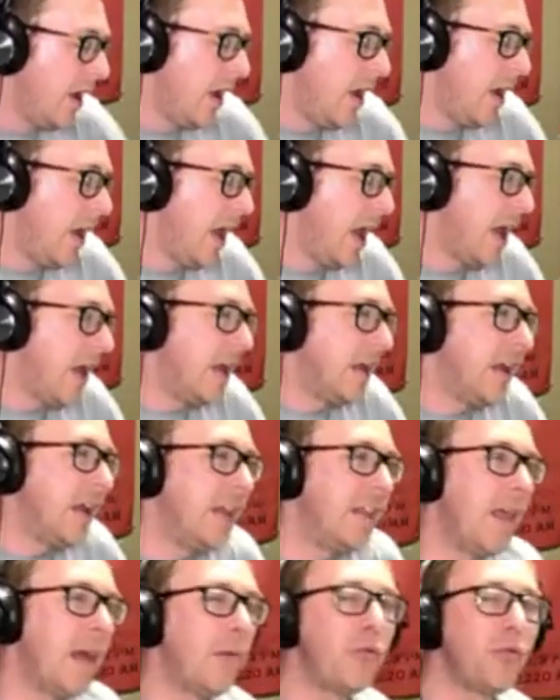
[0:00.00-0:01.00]

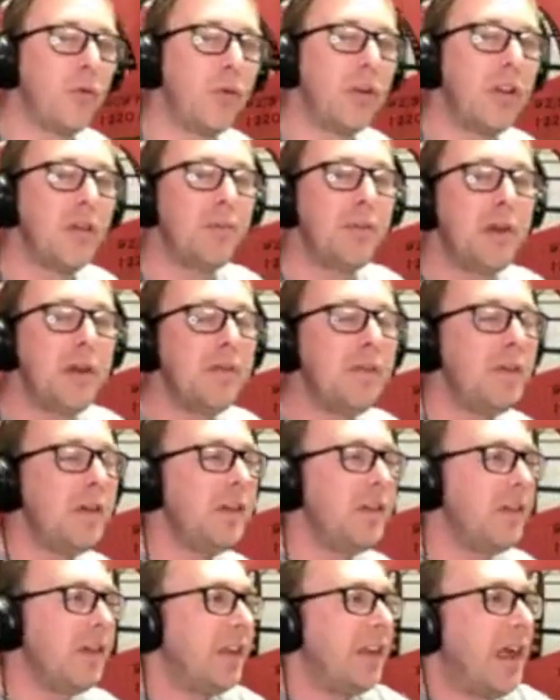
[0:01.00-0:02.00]
And that was one of the
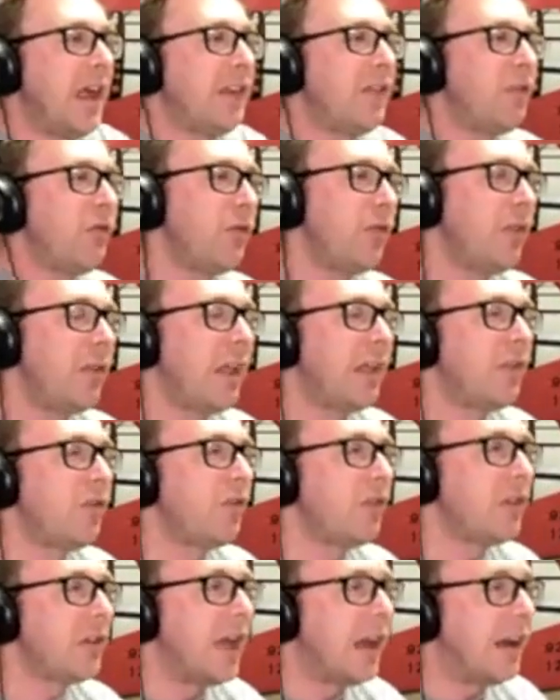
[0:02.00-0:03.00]
benefits, and
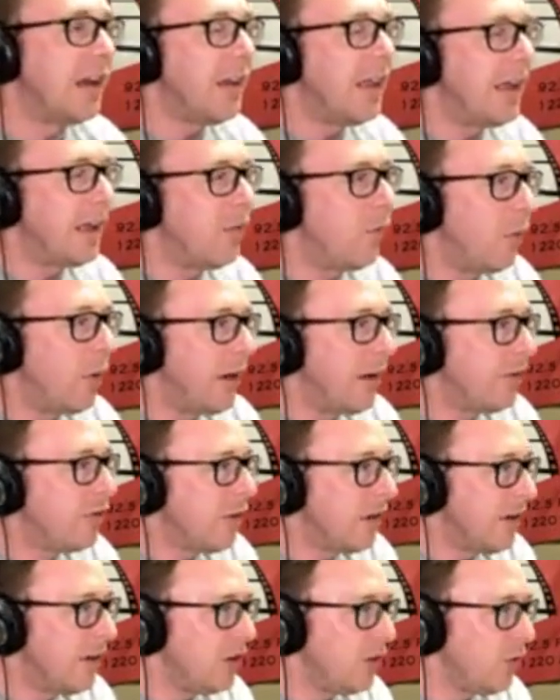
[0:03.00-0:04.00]
that's kind of like what I
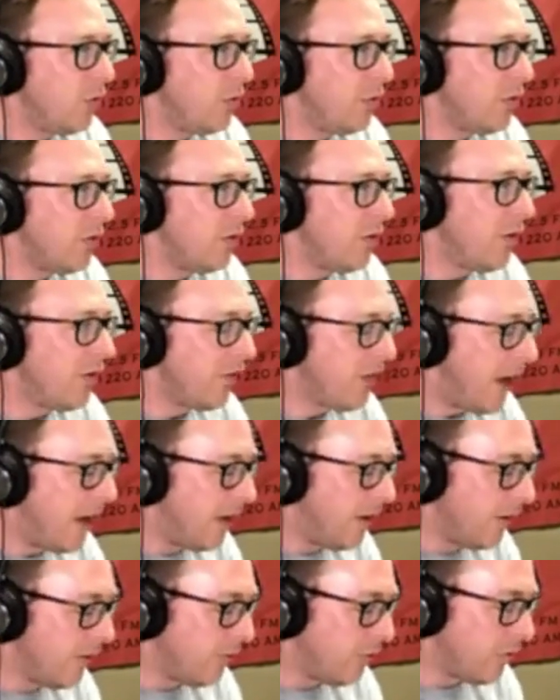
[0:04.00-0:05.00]
try to do with the side
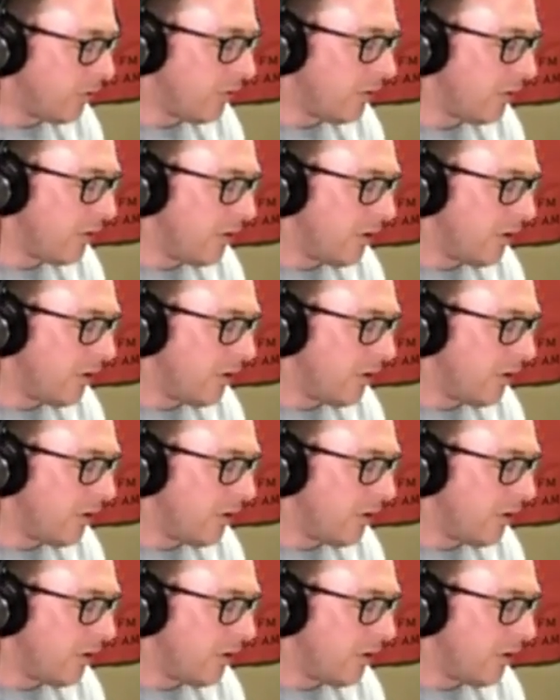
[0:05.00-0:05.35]
hustles.